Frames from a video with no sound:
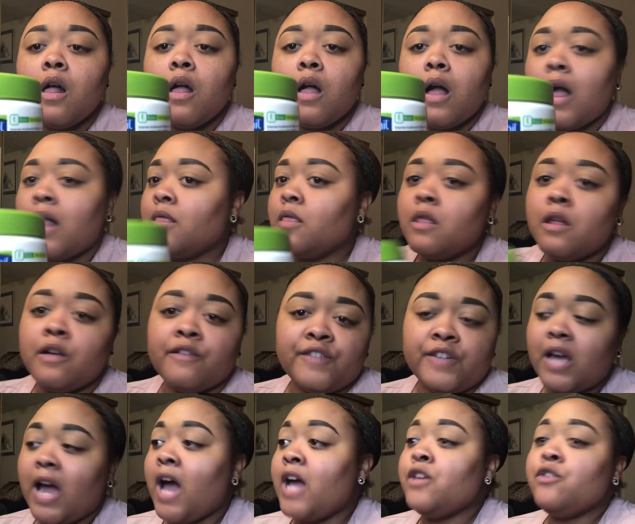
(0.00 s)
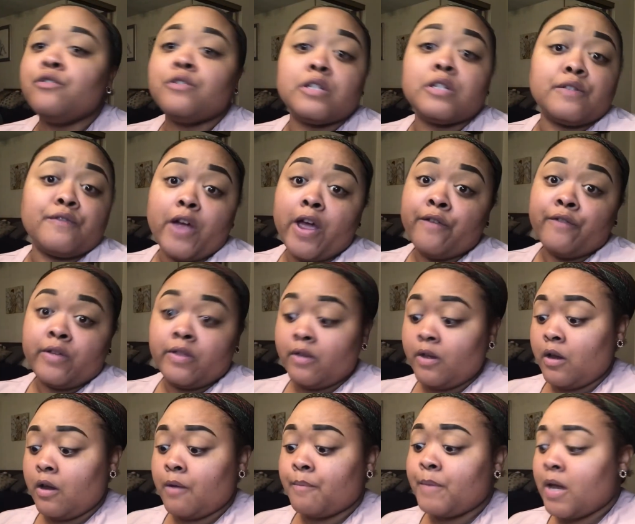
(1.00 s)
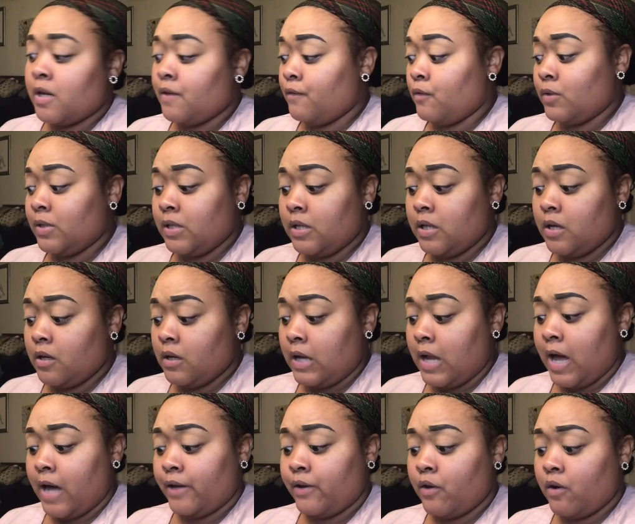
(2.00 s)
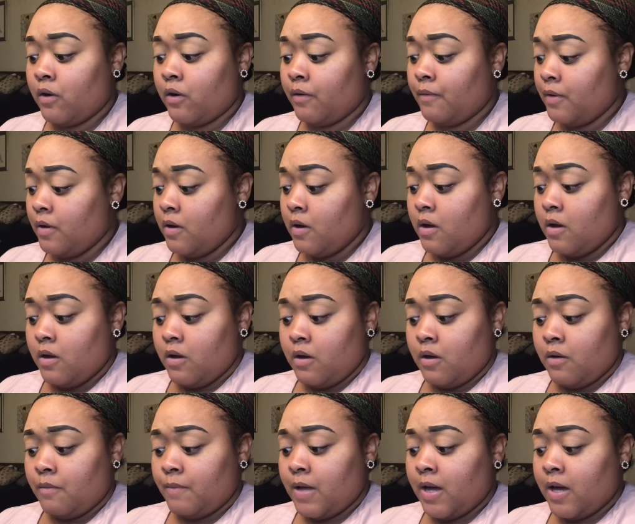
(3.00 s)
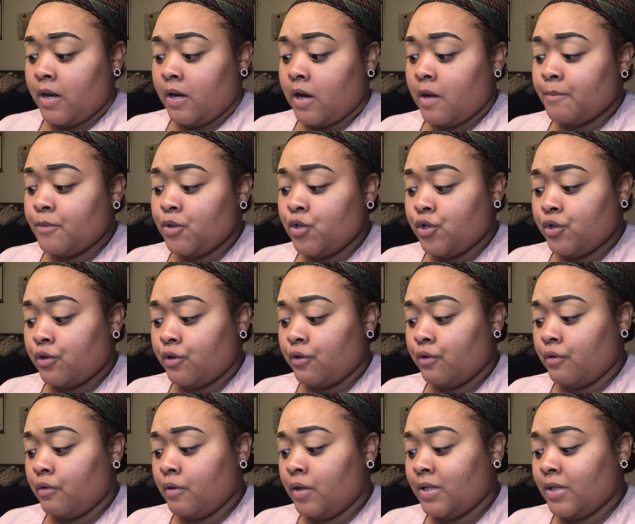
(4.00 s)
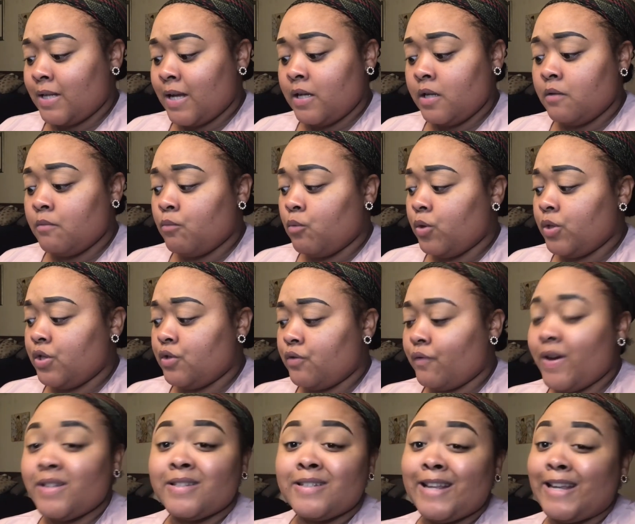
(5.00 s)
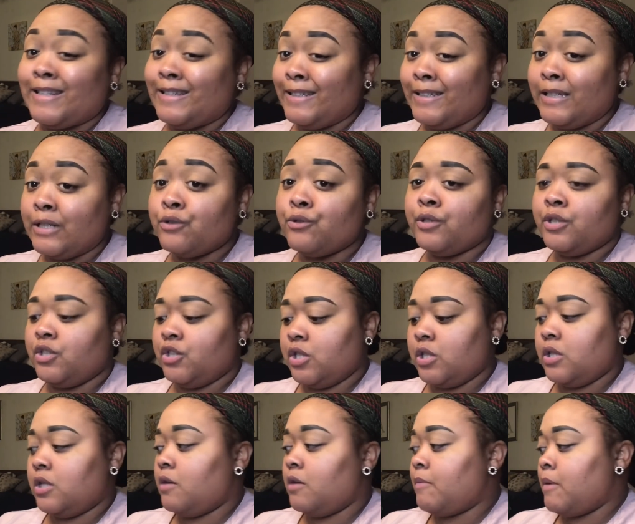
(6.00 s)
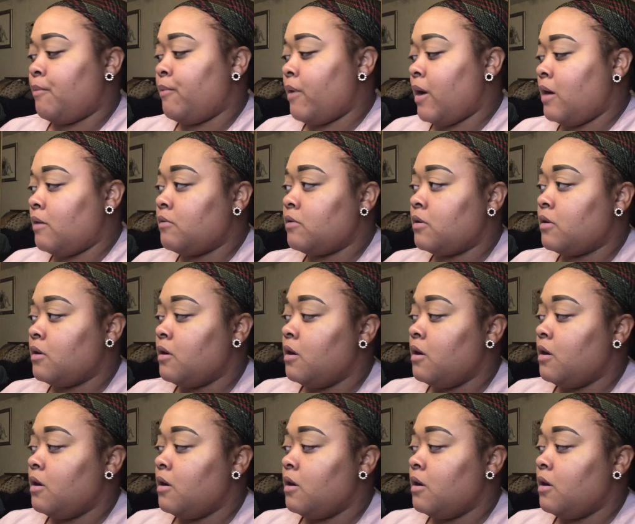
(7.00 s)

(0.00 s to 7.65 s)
I love it. I use this for everything. I'm not even gonna sit here and lie, y'all. I'm not, and I'm gonna show you because I didn't moisturize, because I literally just did my brows.